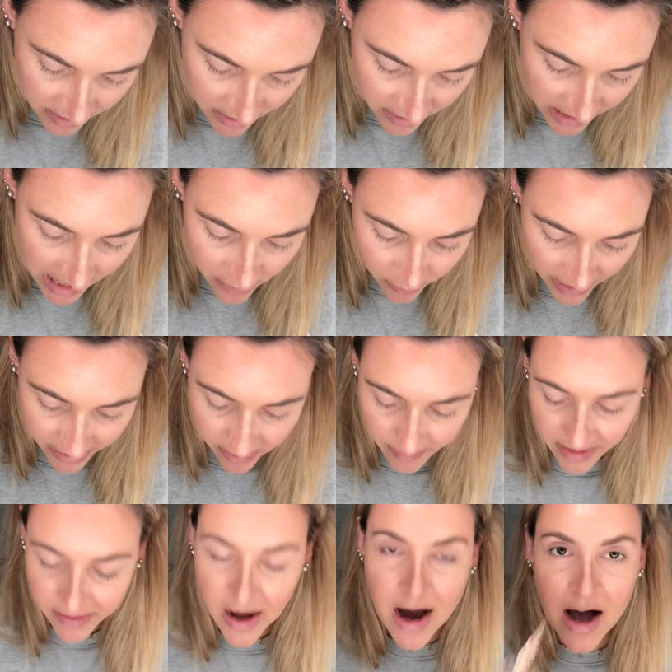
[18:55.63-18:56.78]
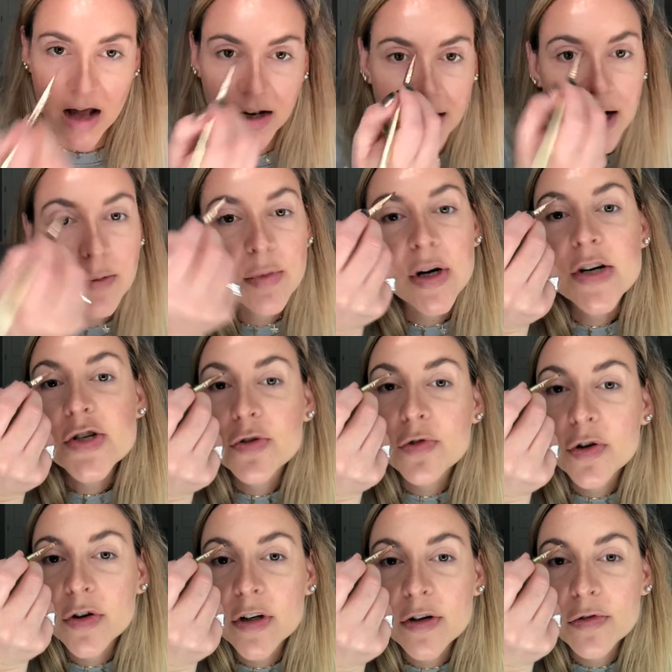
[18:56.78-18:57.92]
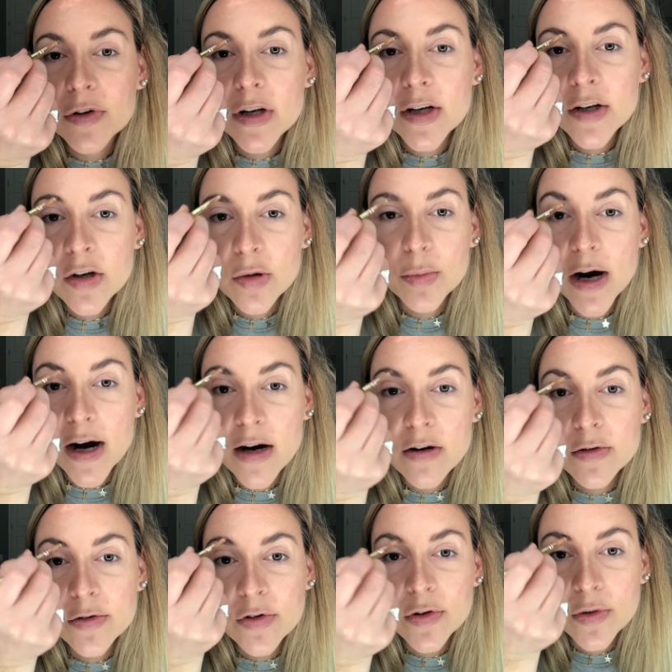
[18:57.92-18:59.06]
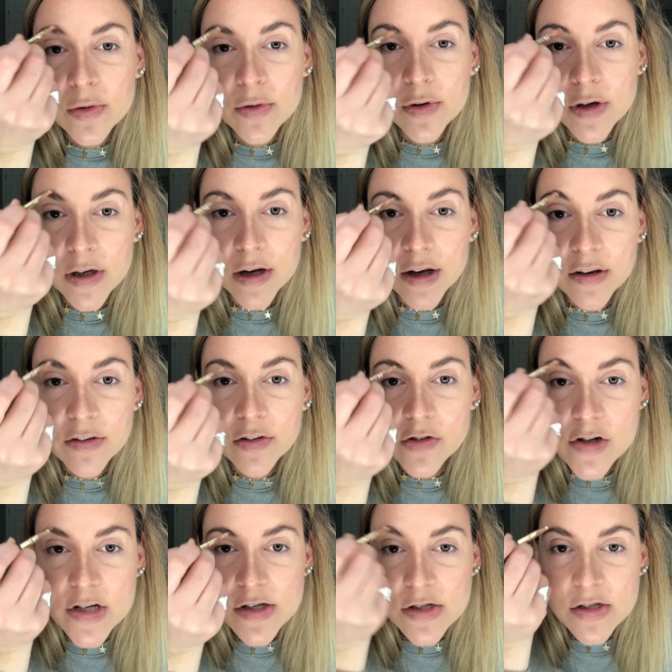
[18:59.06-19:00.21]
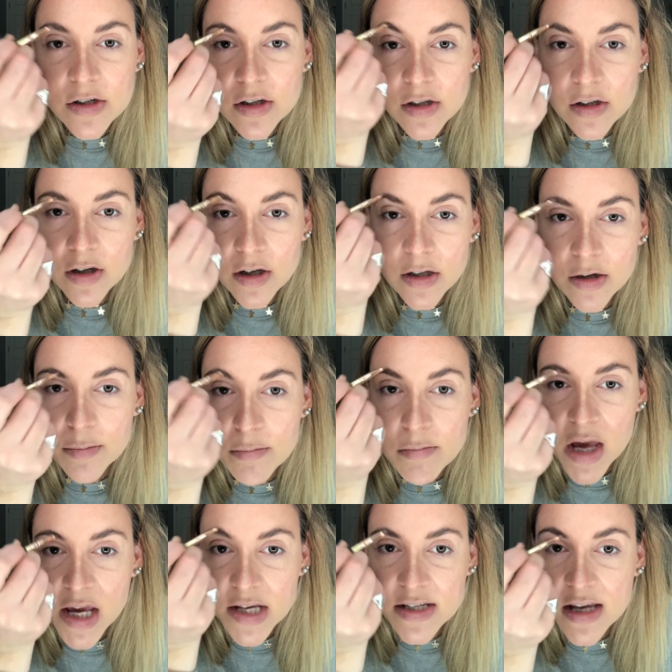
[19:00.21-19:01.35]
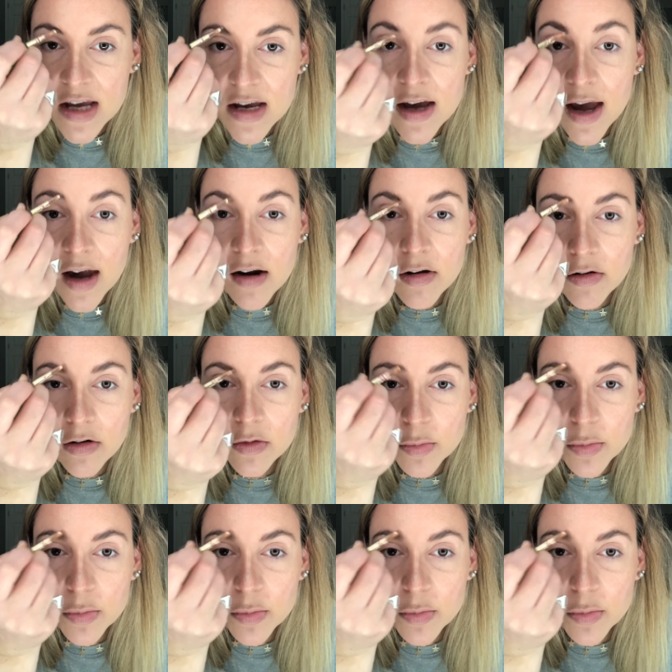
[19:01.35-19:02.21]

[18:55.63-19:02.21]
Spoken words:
I recommend the hot line brush if you're going to fill in your brows. It is just an amazing angled